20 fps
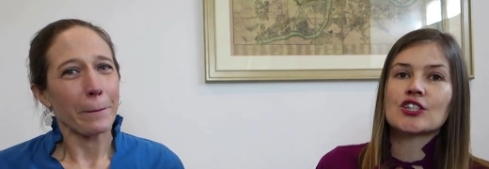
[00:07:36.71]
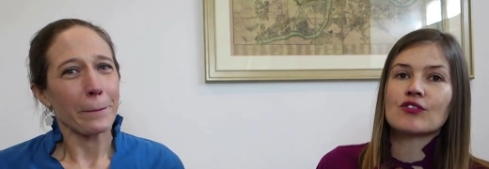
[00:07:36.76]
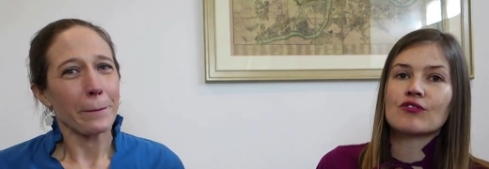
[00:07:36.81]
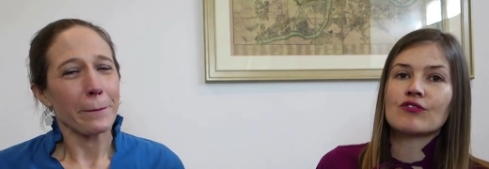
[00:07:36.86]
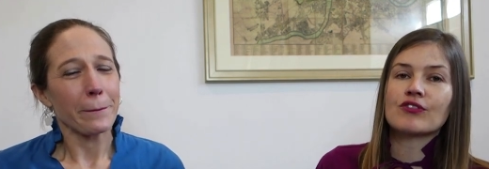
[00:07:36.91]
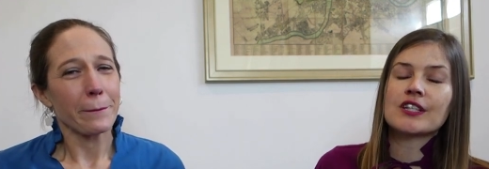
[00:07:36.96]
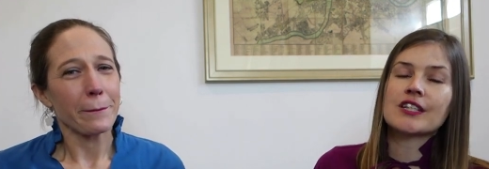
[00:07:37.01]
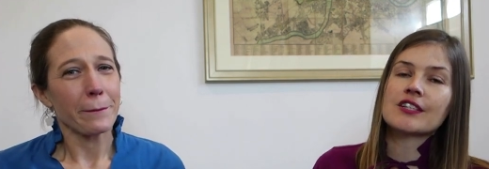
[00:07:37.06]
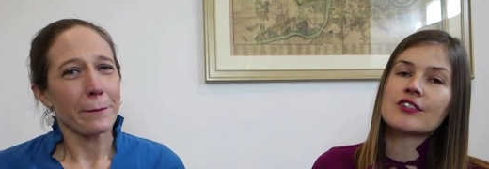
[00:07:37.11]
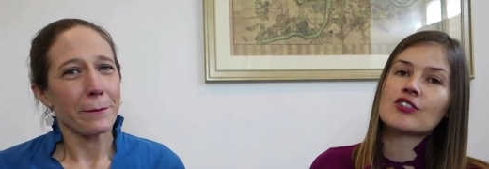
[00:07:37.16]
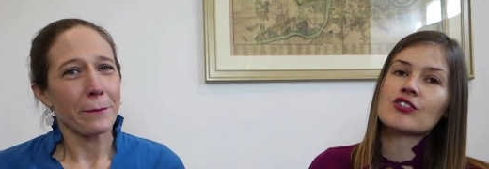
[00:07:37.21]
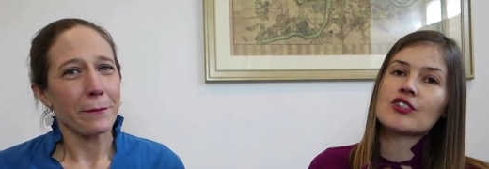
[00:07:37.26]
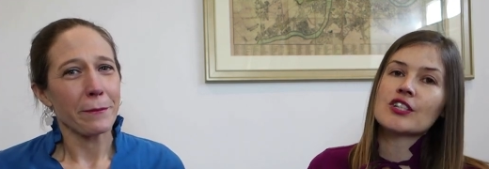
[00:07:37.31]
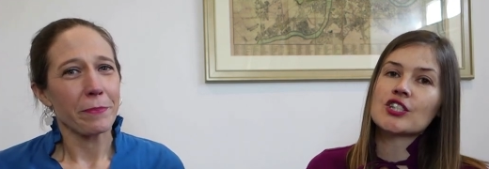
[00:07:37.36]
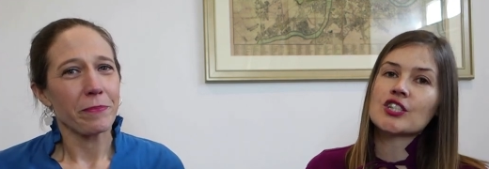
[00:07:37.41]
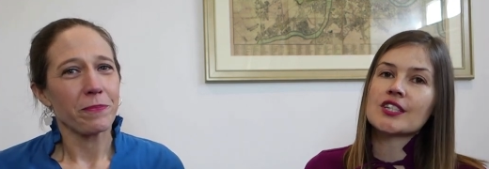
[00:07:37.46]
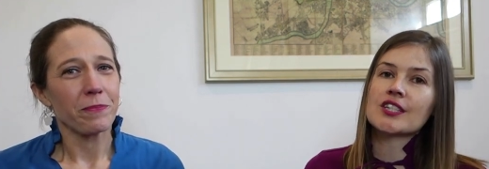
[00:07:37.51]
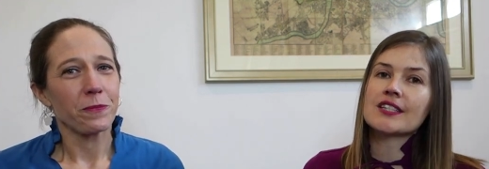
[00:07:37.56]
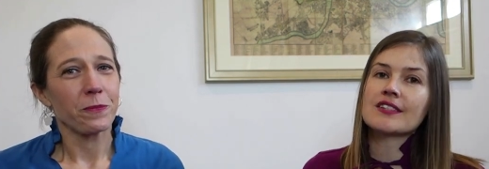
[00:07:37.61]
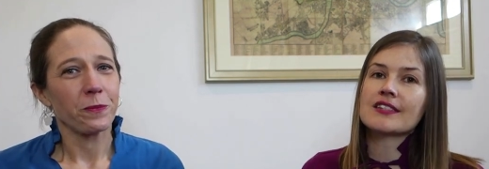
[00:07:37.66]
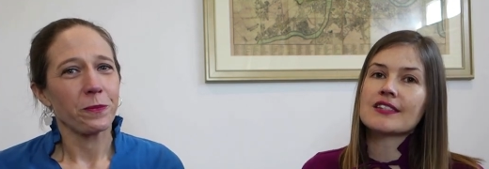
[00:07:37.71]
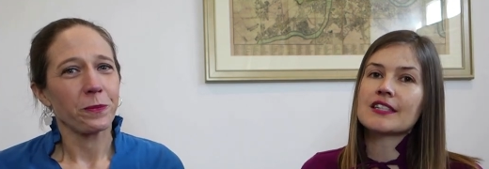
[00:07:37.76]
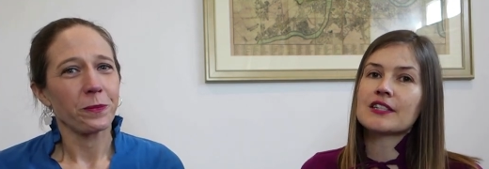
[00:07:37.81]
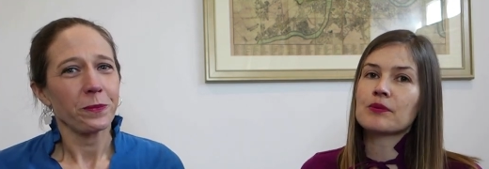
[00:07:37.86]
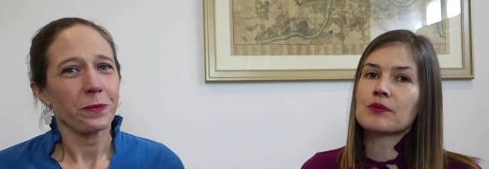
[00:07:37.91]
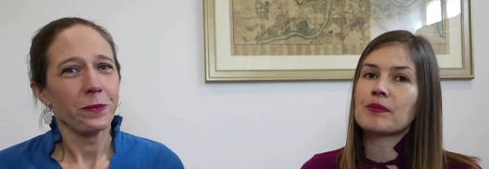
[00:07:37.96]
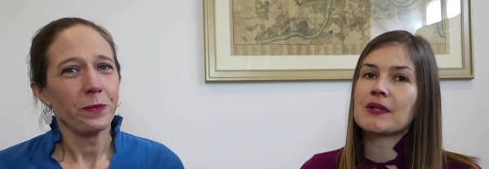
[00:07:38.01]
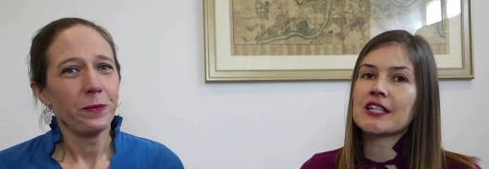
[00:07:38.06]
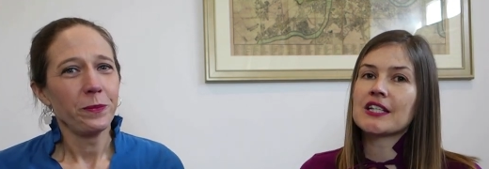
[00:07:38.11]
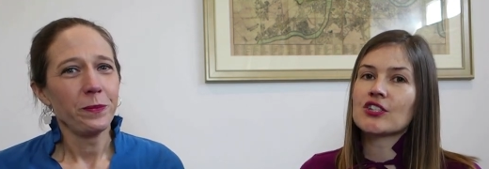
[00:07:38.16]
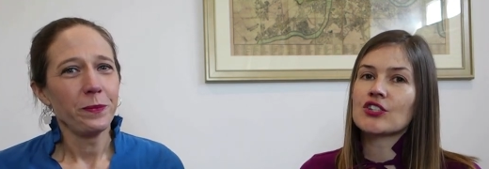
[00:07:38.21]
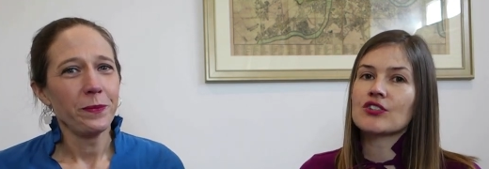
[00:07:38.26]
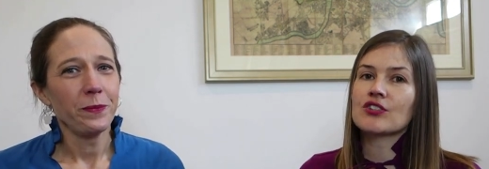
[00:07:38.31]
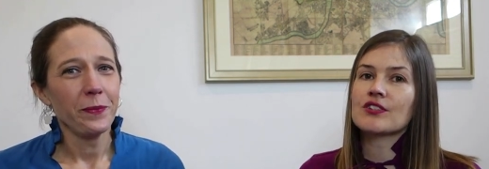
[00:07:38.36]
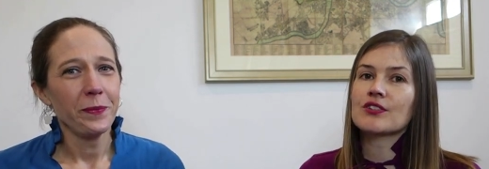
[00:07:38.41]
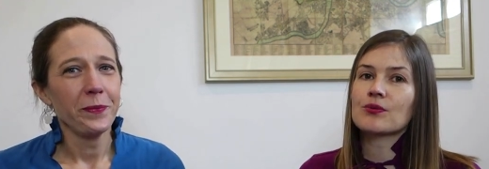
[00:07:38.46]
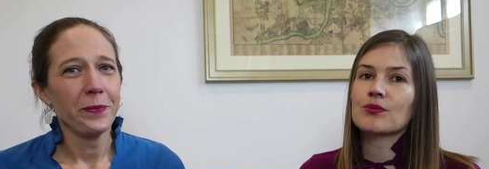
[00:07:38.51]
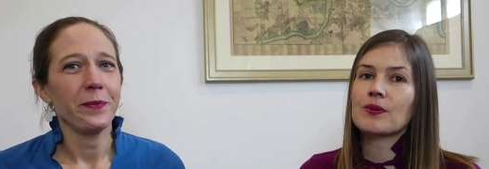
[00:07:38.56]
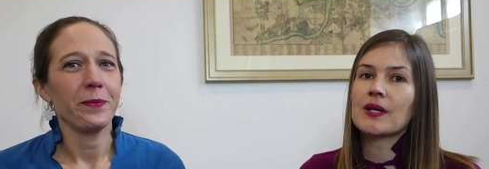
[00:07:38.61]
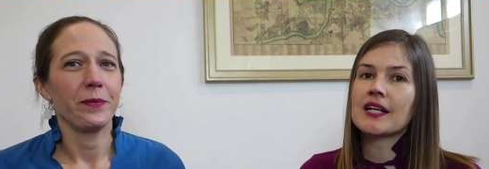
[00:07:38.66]
Speaker 1: written instruction there's a little picture
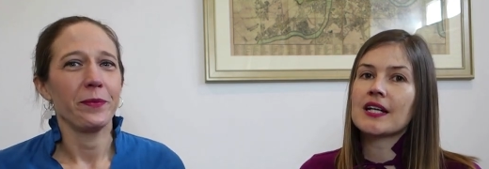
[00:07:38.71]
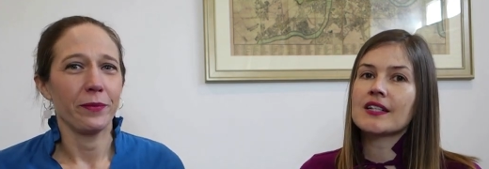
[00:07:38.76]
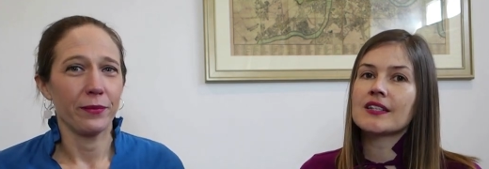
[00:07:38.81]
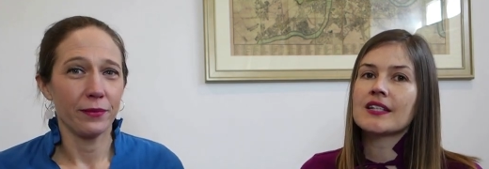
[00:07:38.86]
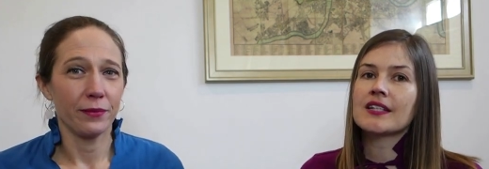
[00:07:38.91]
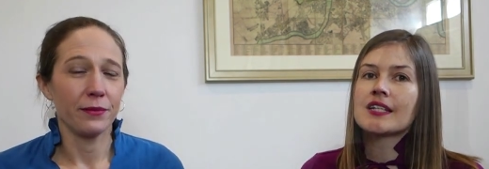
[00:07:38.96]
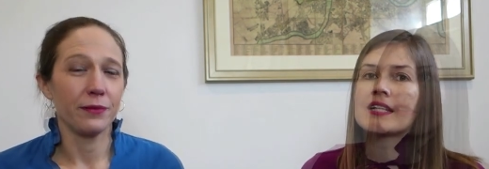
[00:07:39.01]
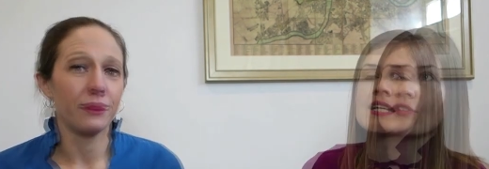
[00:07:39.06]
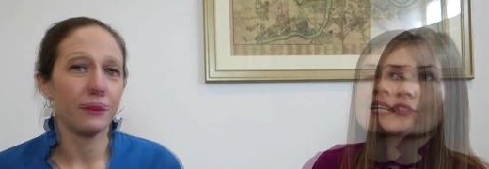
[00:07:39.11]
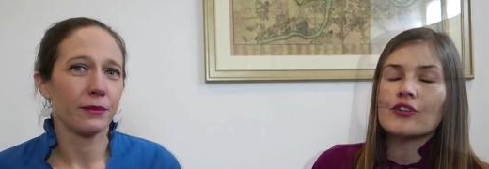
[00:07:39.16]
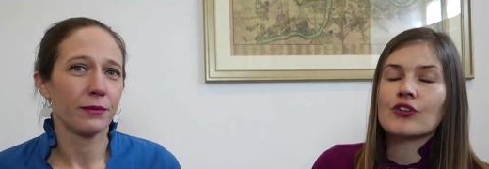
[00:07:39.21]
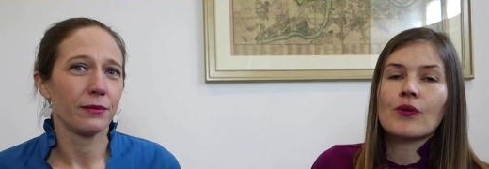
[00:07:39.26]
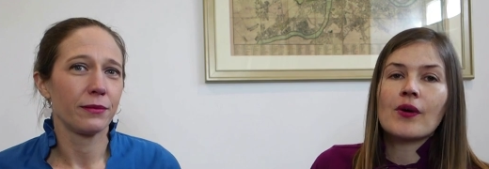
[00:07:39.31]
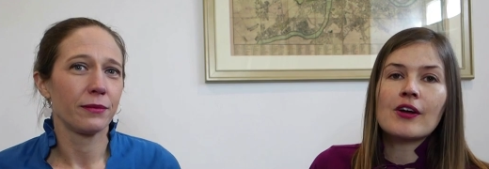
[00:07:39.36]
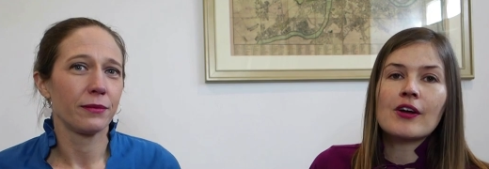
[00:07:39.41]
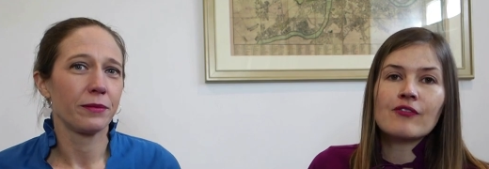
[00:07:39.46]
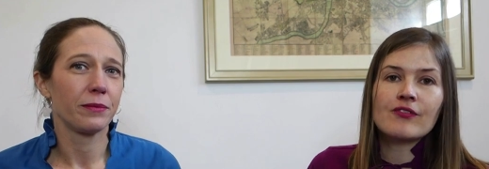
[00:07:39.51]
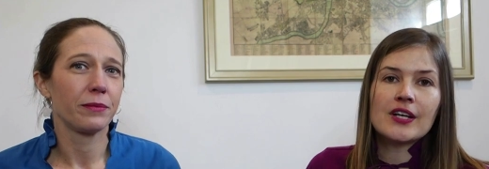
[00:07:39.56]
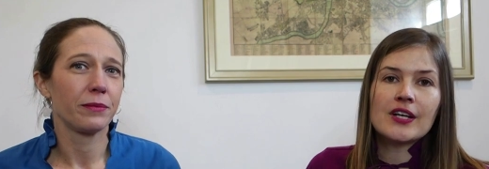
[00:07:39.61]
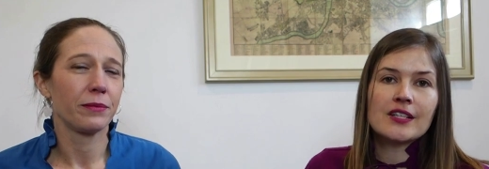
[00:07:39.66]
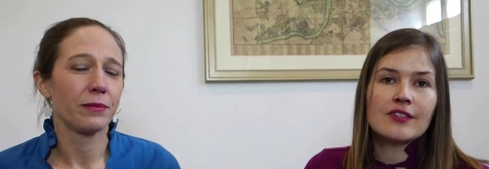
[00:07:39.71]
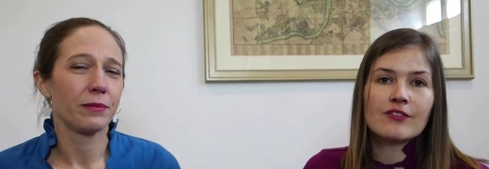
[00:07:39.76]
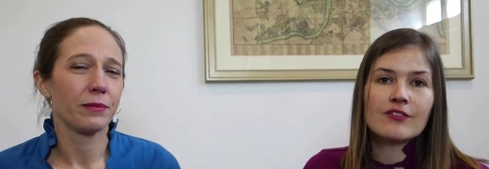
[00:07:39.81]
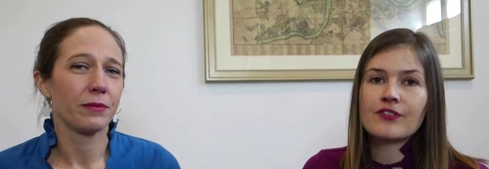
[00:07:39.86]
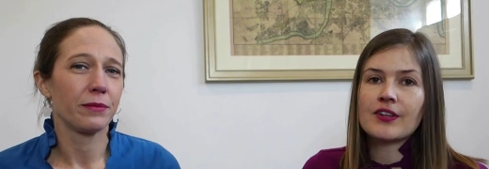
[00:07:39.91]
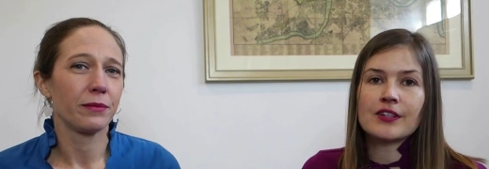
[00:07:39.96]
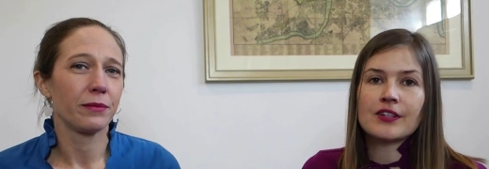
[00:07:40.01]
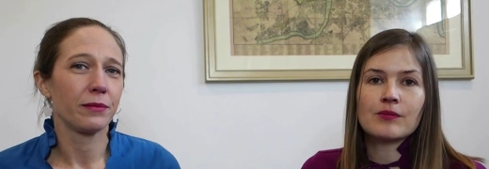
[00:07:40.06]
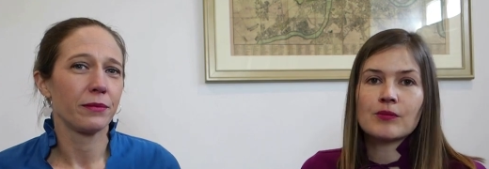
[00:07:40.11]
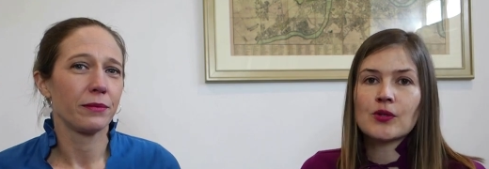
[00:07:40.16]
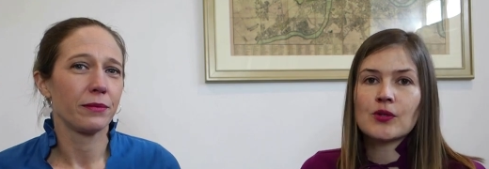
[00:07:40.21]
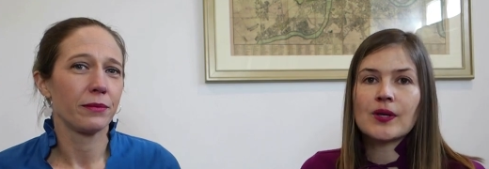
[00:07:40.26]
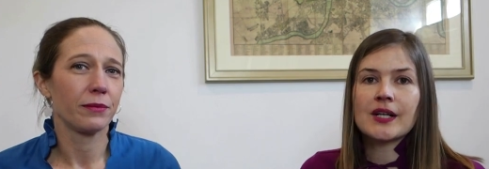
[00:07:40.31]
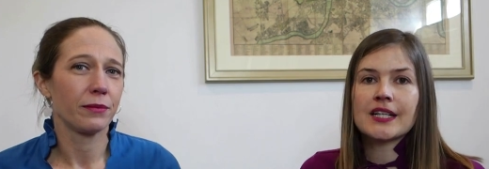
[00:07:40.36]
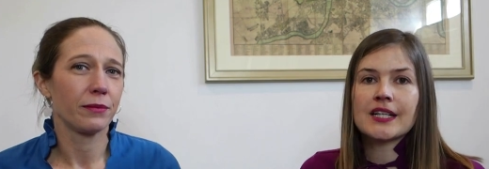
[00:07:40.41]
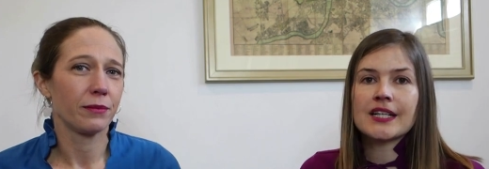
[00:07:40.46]
as well. Mm. So I found, found them quite